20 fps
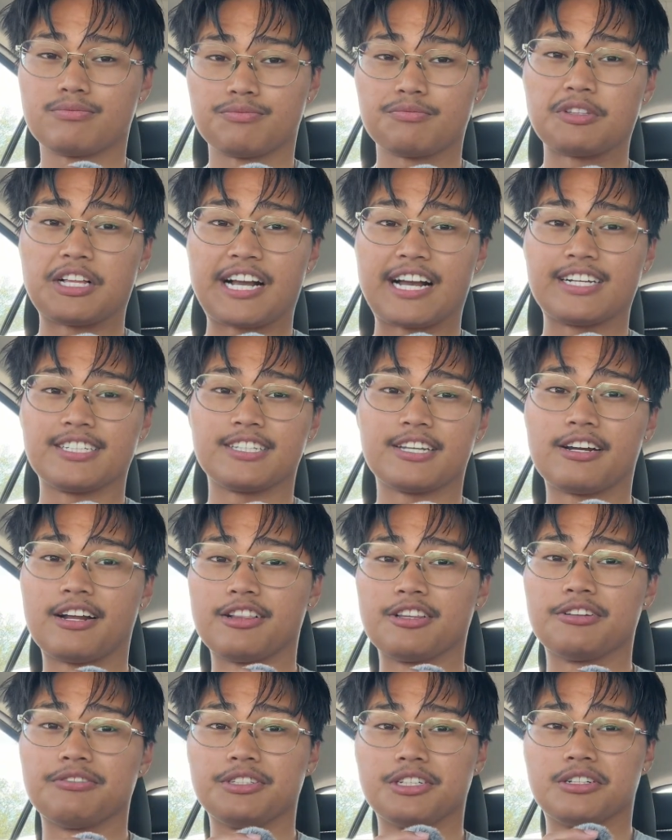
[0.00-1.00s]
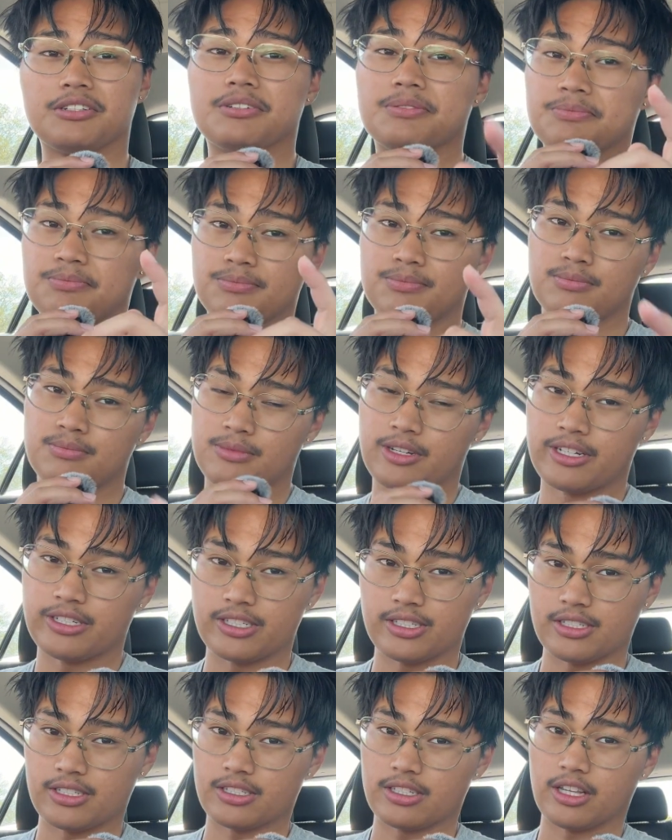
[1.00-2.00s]
Like I said, I love y'all.
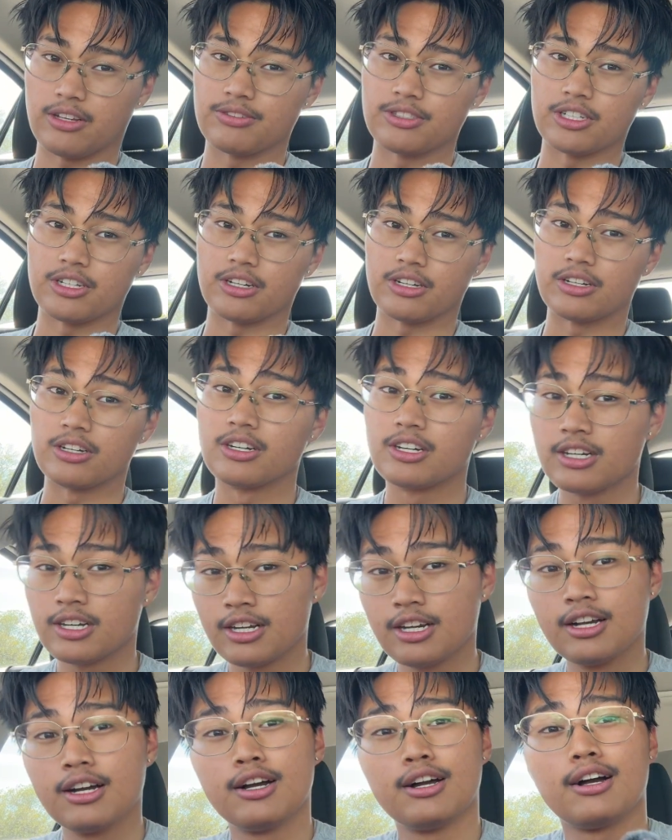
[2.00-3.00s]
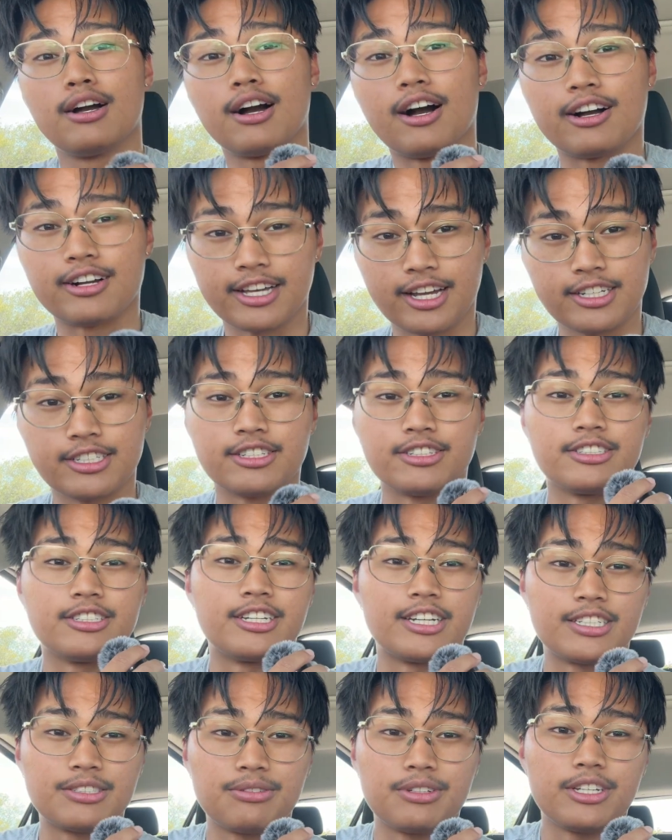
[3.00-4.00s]
Jesus loves y'all. I'll catch y'all in the
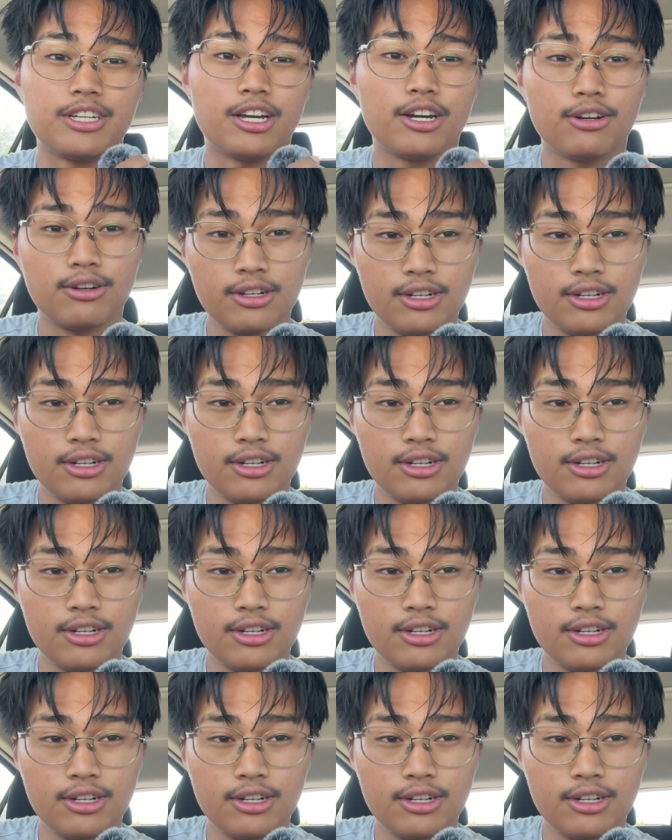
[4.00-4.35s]
next video.